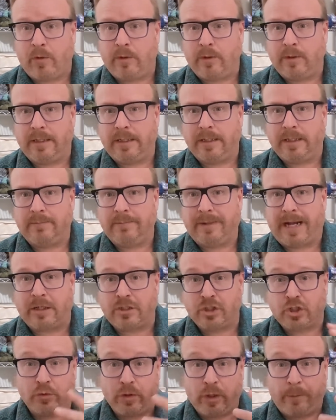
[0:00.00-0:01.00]
I'll show
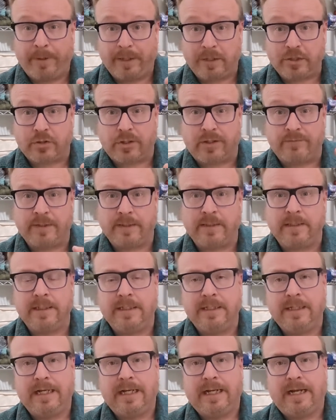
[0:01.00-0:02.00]
you a picture of it.
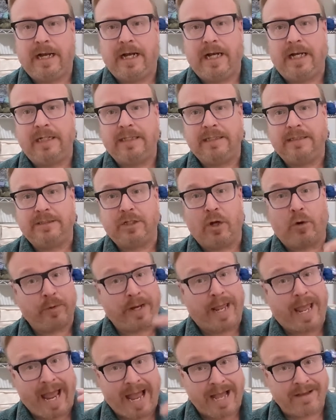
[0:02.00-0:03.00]
Don't
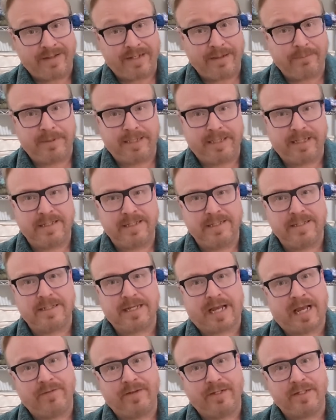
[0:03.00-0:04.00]
have it because
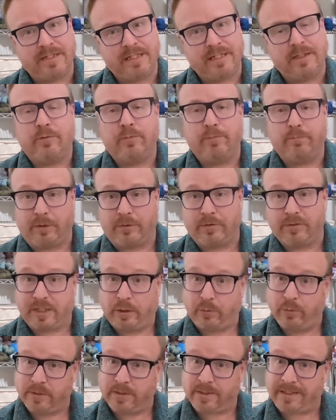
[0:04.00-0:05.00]
obviously Mother's Day
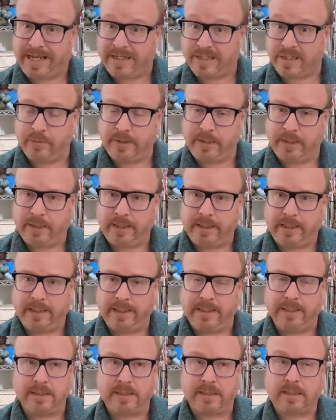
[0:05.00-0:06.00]
was last week. It
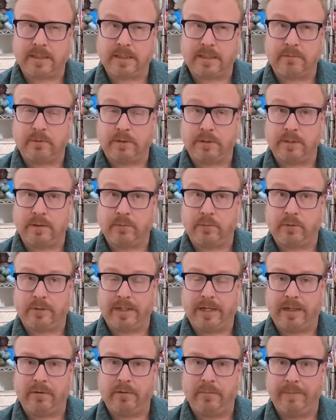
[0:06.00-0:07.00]
is, we're now
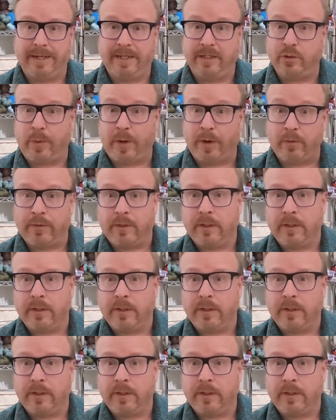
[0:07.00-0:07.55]
May 12th.